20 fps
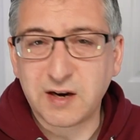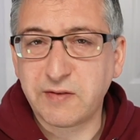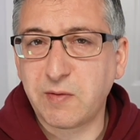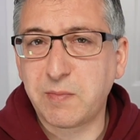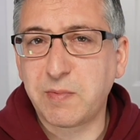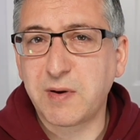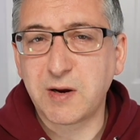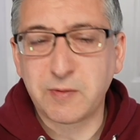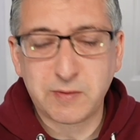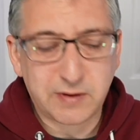gonna have a
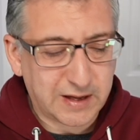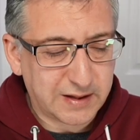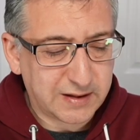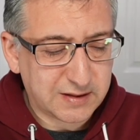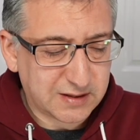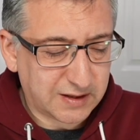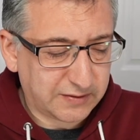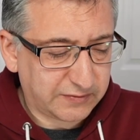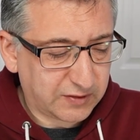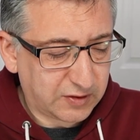play with that
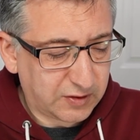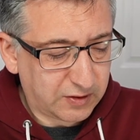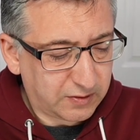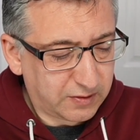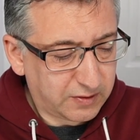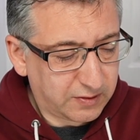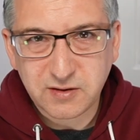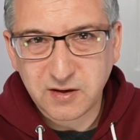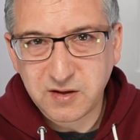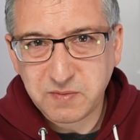this
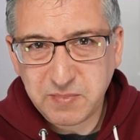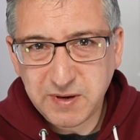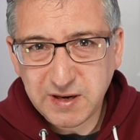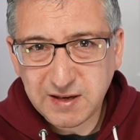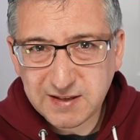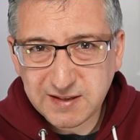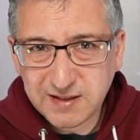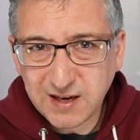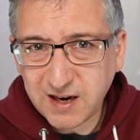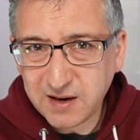afternoon. So the
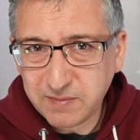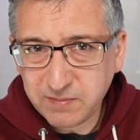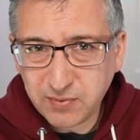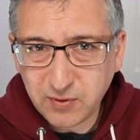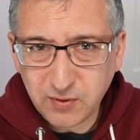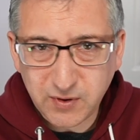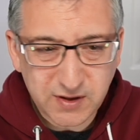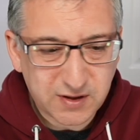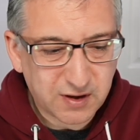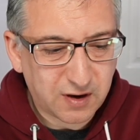big selling
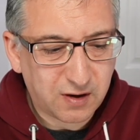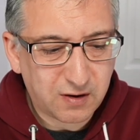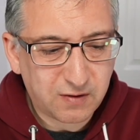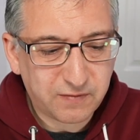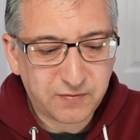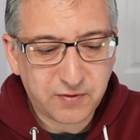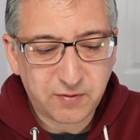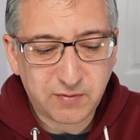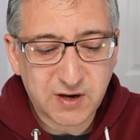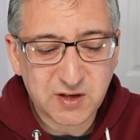point
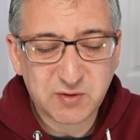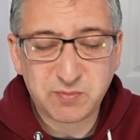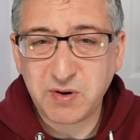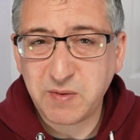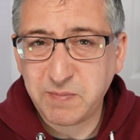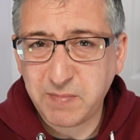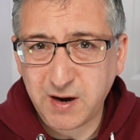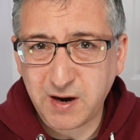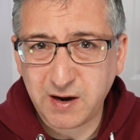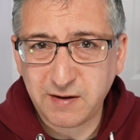of the Raspberry
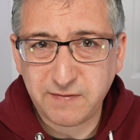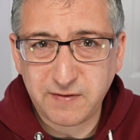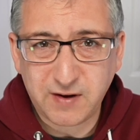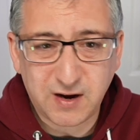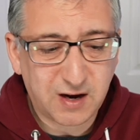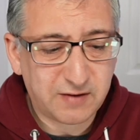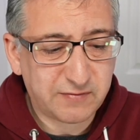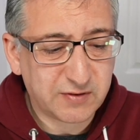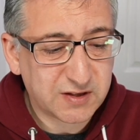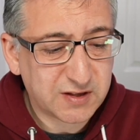Pi
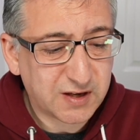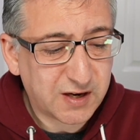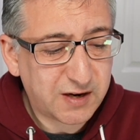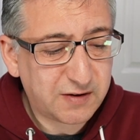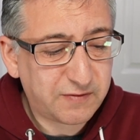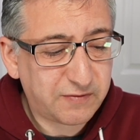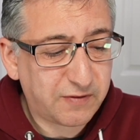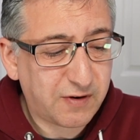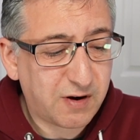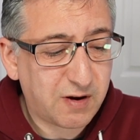5,
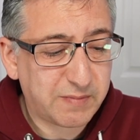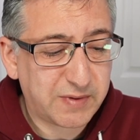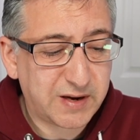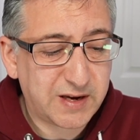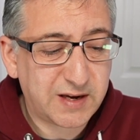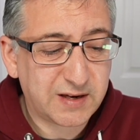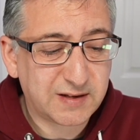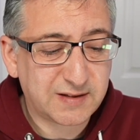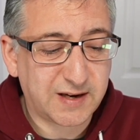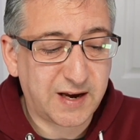aside from
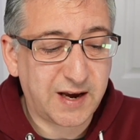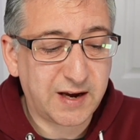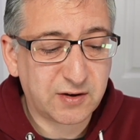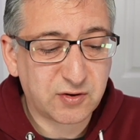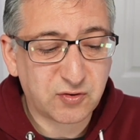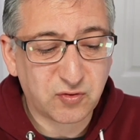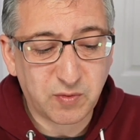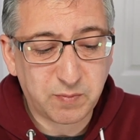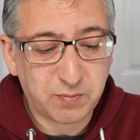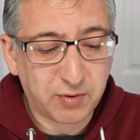its
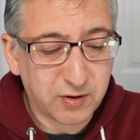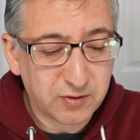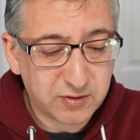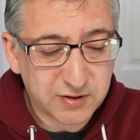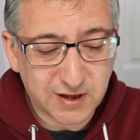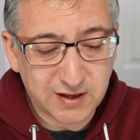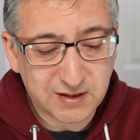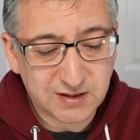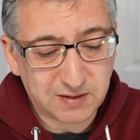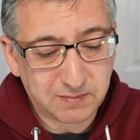extra
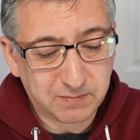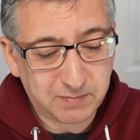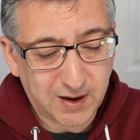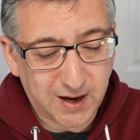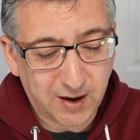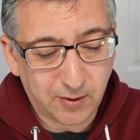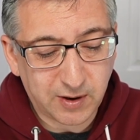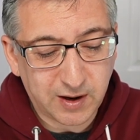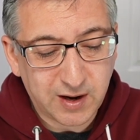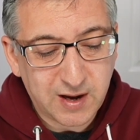processing
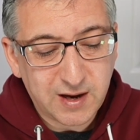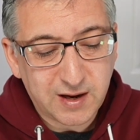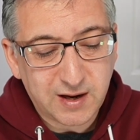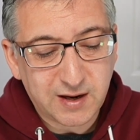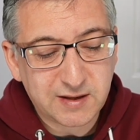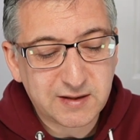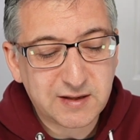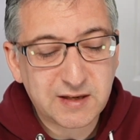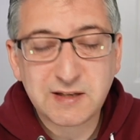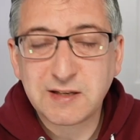power,
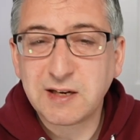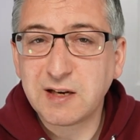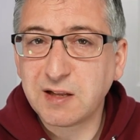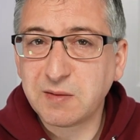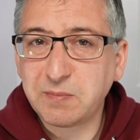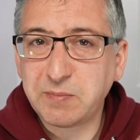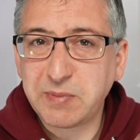is this little